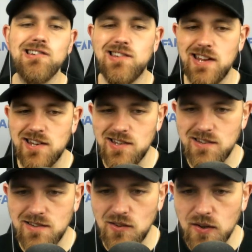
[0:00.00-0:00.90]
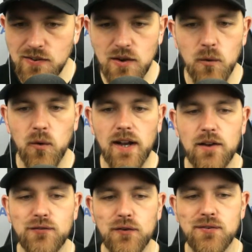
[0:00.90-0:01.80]
didn't look so great in
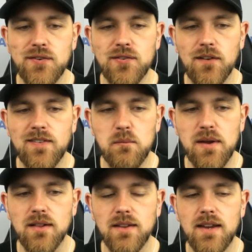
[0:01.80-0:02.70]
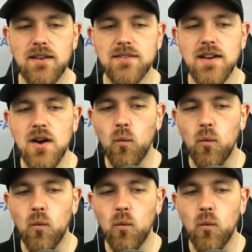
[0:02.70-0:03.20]
his first two starts in the big leagues,